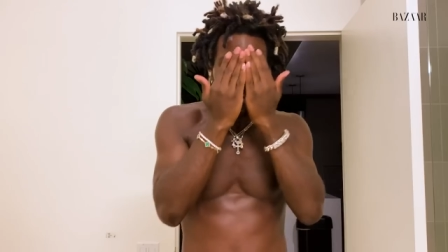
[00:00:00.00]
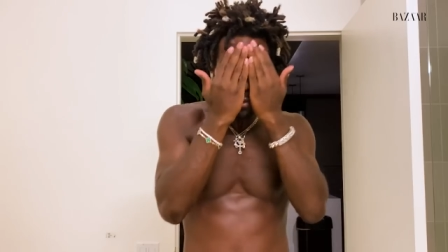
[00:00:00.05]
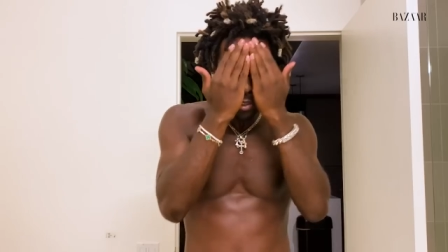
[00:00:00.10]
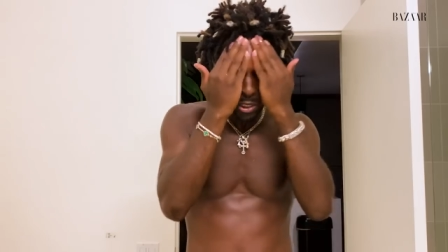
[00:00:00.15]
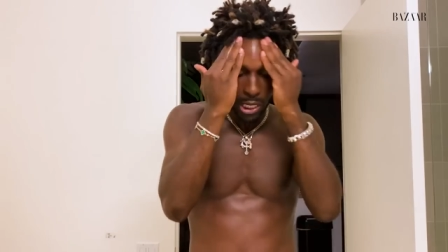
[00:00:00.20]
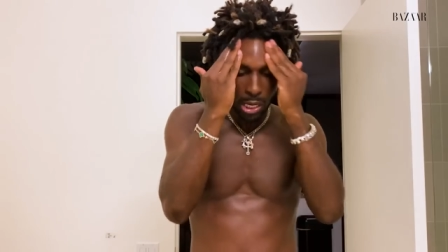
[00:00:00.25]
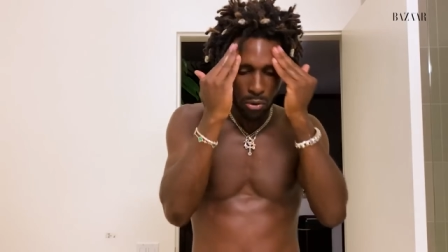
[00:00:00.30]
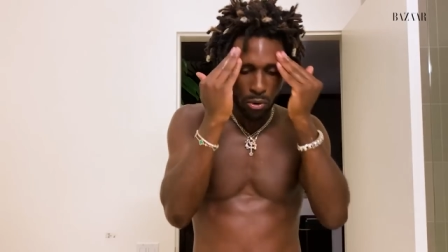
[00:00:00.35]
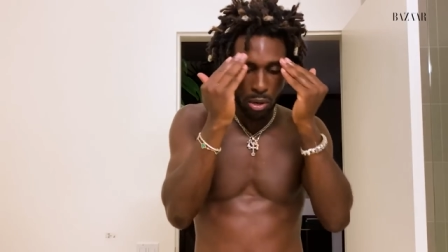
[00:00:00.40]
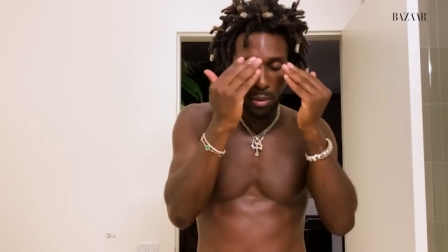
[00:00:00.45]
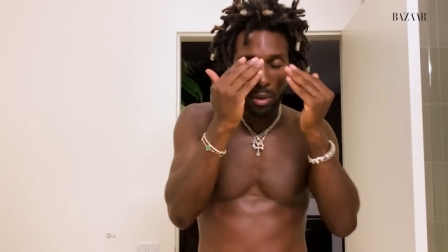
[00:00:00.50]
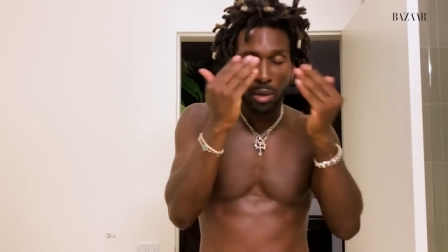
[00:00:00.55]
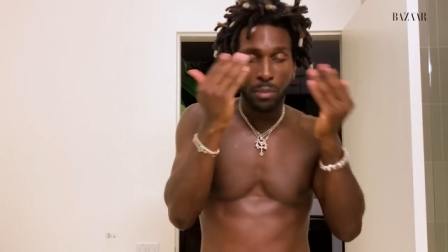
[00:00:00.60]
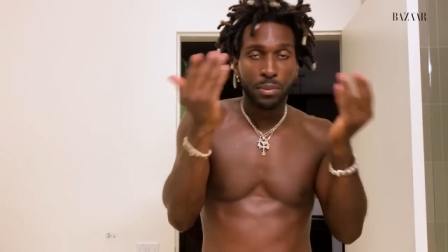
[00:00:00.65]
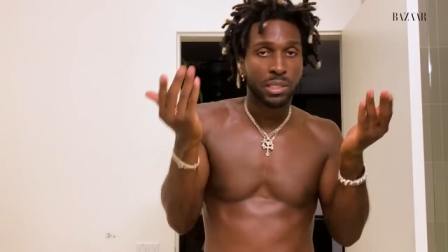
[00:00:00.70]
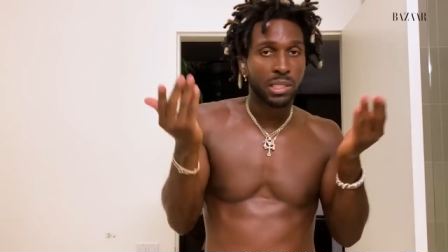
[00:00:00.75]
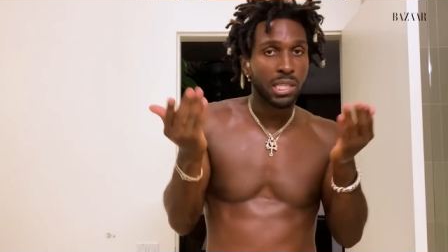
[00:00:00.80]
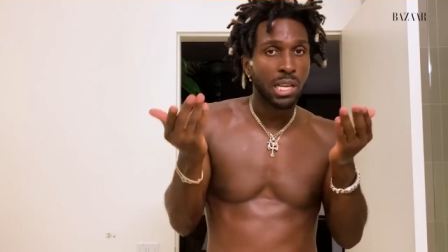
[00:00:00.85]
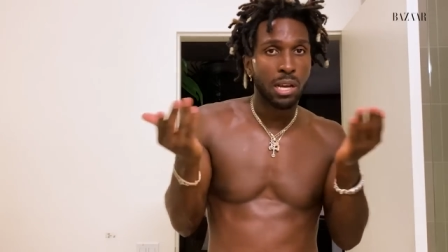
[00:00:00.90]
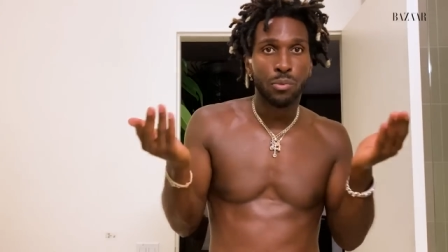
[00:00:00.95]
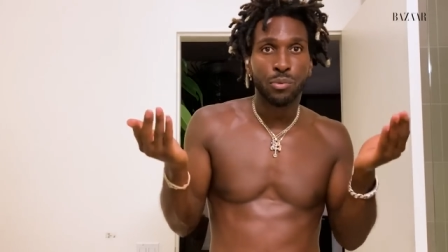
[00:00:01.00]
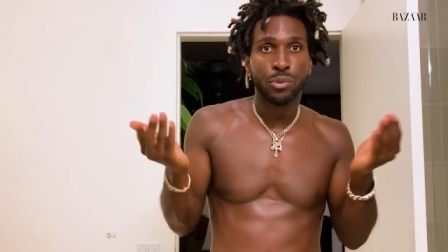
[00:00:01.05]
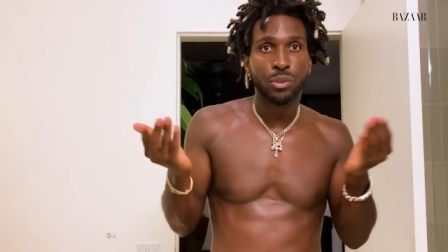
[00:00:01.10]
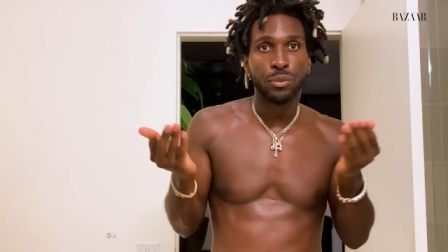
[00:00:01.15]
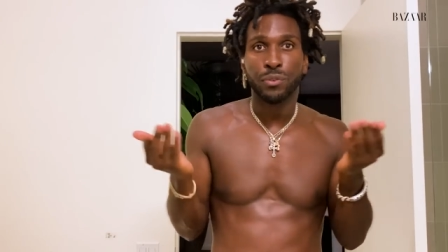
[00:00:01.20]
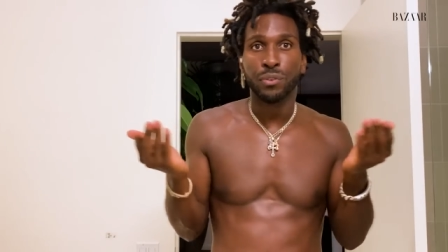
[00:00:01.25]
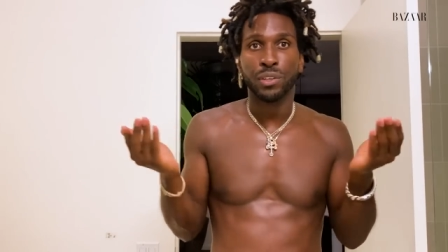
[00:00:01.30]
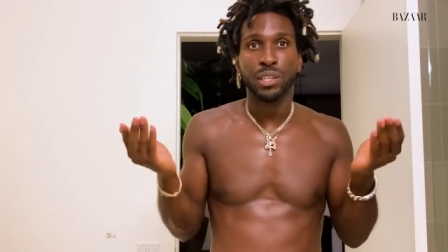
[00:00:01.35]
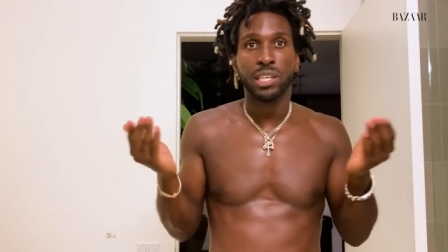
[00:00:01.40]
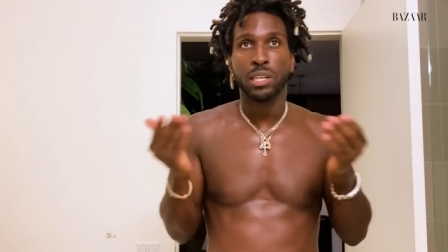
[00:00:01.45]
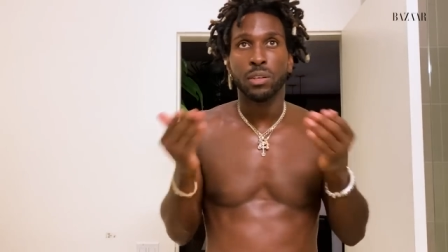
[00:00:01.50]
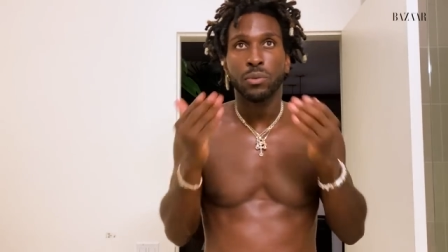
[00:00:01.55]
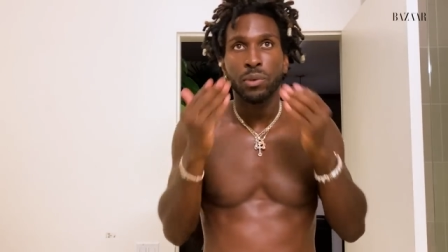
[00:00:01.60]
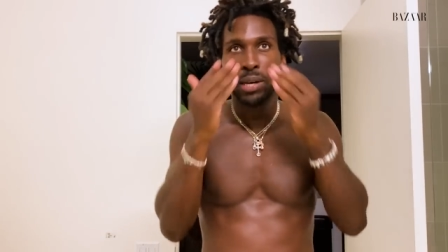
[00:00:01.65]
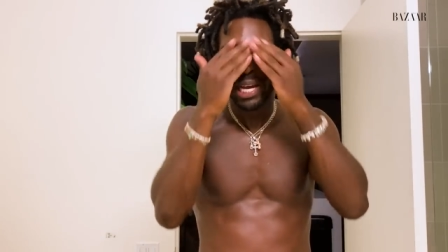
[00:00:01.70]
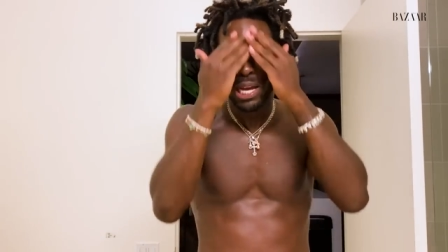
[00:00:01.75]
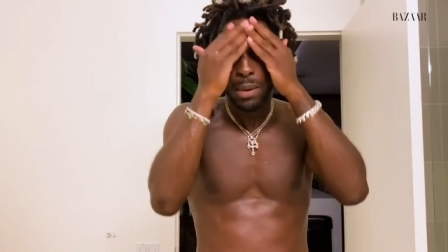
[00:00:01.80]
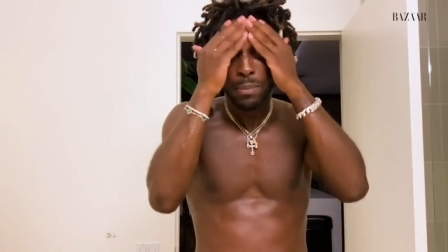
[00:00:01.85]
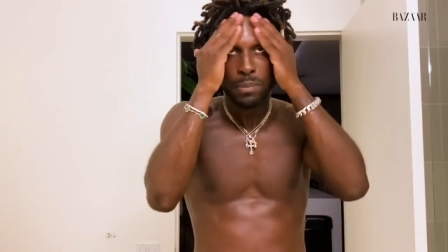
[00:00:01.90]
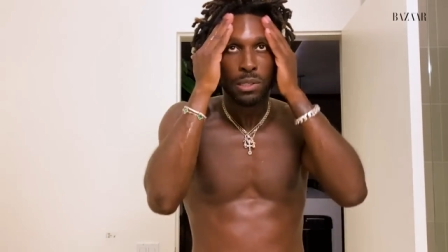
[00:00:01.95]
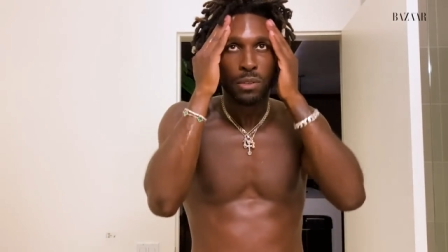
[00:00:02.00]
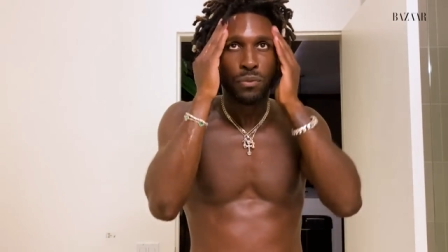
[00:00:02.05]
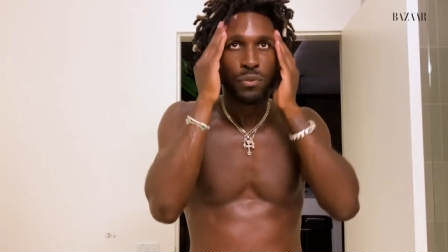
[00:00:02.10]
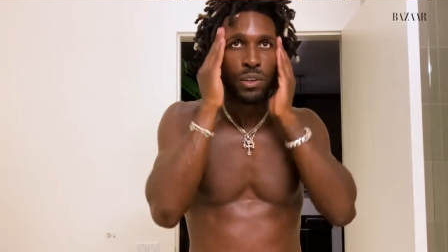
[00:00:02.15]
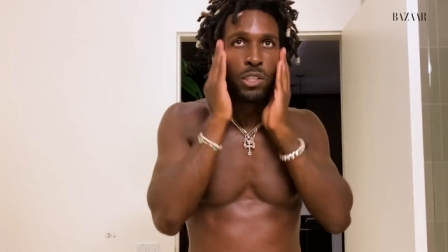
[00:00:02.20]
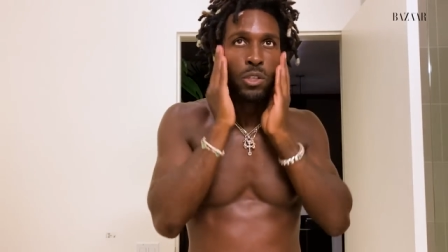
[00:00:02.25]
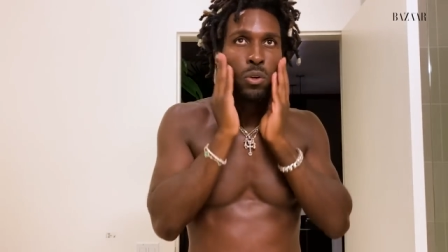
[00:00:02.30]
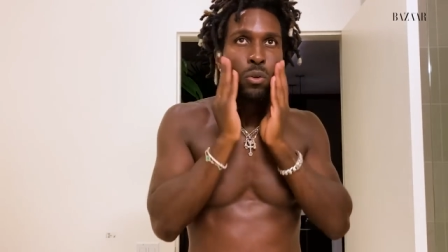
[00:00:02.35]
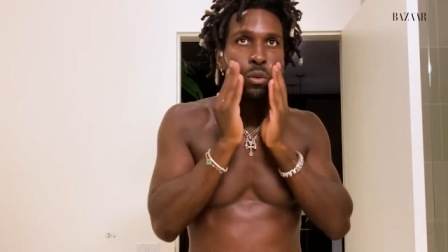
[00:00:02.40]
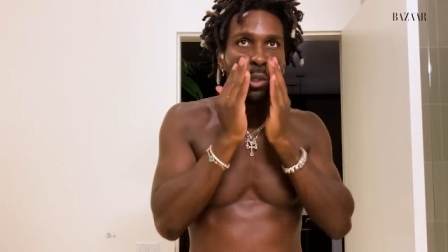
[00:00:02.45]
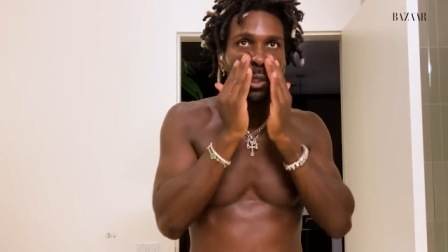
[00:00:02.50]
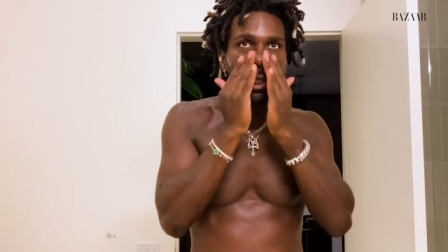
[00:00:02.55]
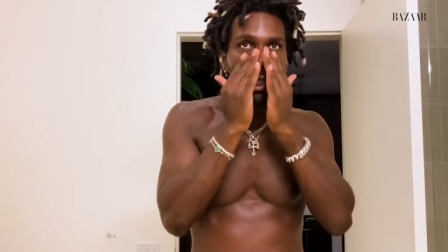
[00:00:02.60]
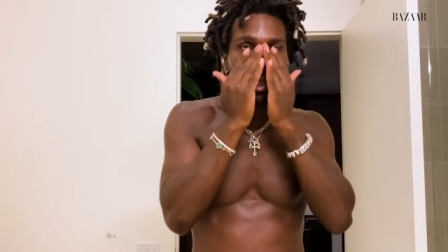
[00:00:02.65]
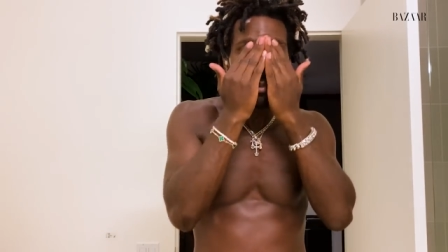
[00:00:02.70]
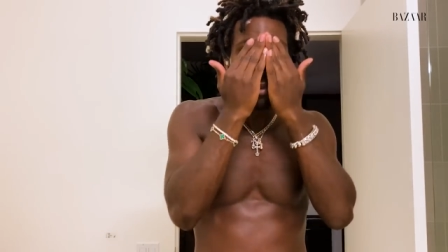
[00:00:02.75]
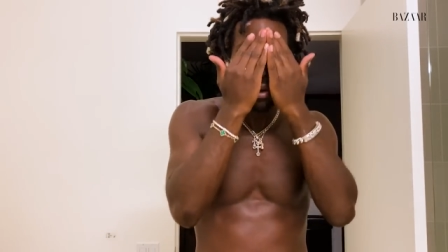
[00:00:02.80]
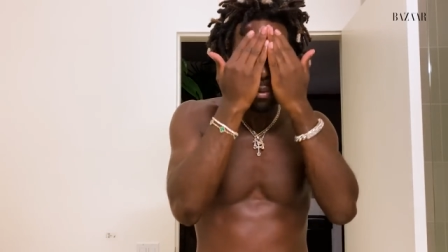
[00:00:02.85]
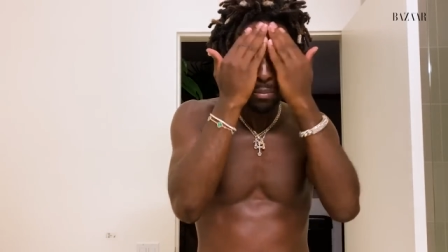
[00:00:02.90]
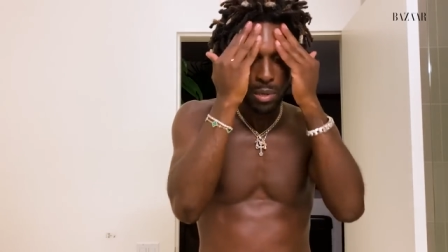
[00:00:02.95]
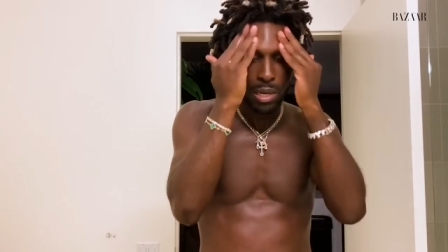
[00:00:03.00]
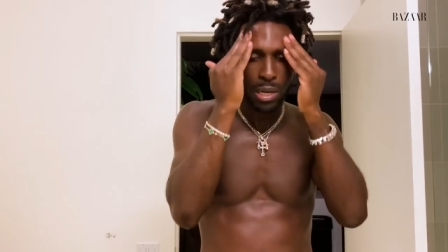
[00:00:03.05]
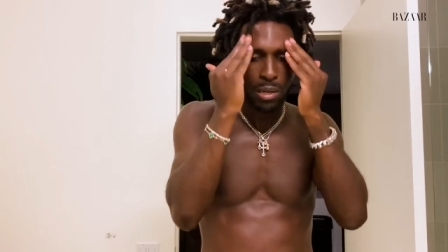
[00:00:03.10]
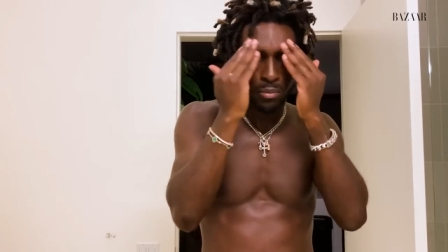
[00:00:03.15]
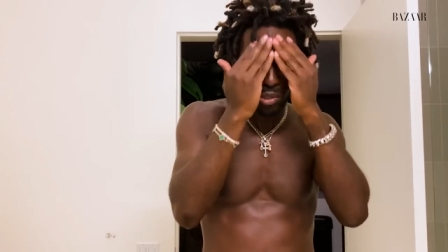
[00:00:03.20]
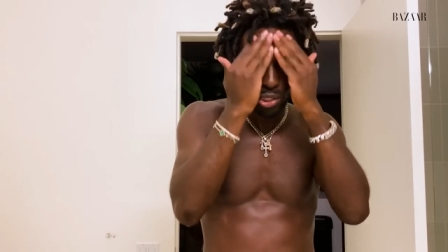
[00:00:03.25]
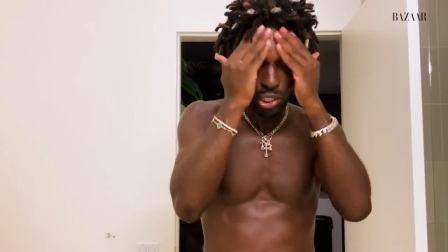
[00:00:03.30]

So I rub up because I don't want to figure out what happens if I don't listen to my mom.